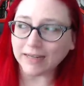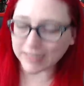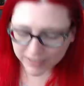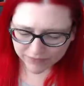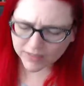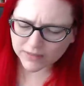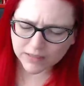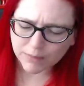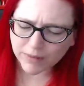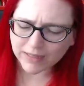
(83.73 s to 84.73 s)
even as
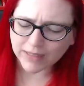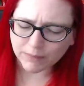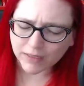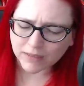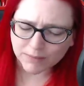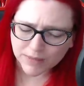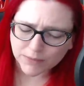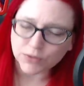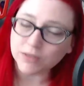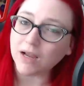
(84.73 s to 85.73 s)
somebody like me,
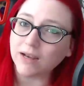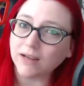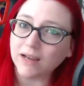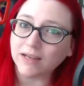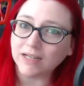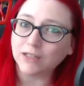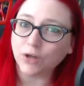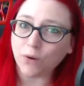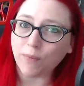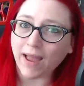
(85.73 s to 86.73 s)
sometimes you just gotta kind
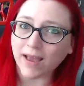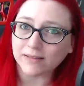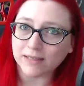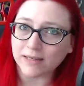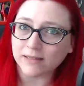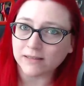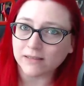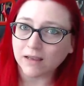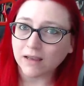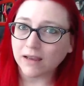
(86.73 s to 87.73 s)
of go past
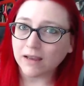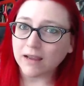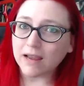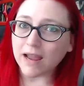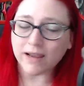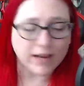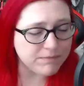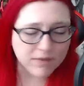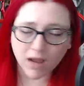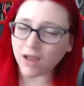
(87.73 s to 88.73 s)
this. And I
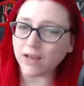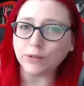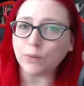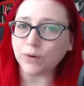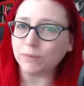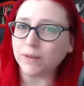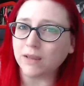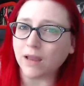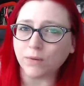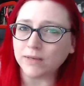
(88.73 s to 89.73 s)
don't want
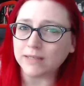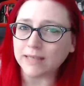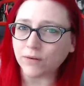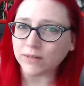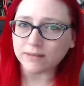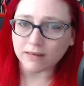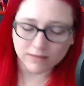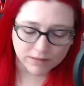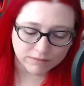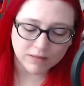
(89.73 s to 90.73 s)
to sound
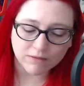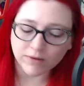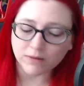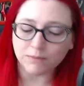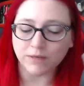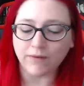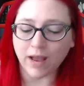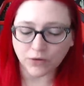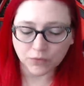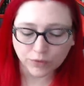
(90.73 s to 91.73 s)
insensitive to the victims of
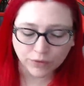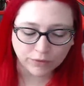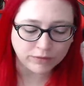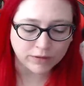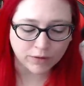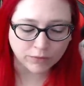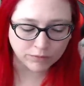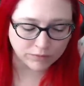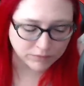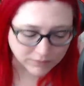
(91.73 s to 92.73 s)
actual, you
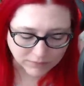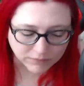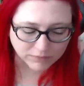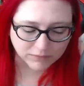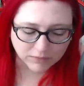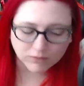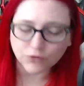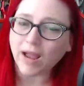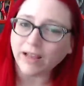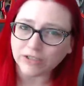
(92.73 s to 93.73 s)
know,
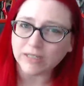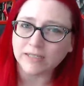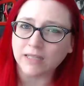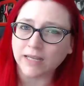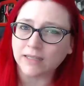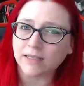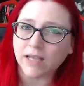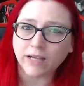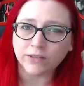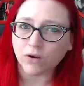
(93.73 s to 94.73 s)
tragedies like
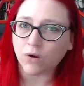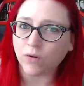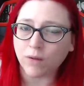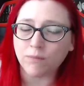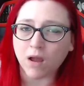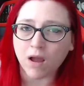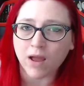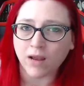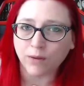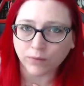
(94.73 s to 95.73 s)
this. I
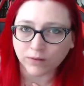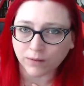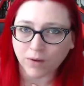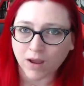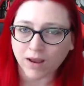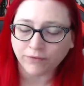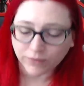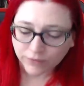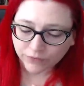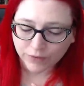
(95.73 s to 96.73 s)
really am not. I
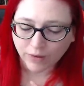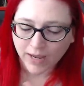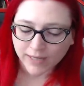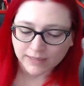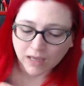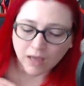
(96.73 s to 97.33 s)
feel for you guys.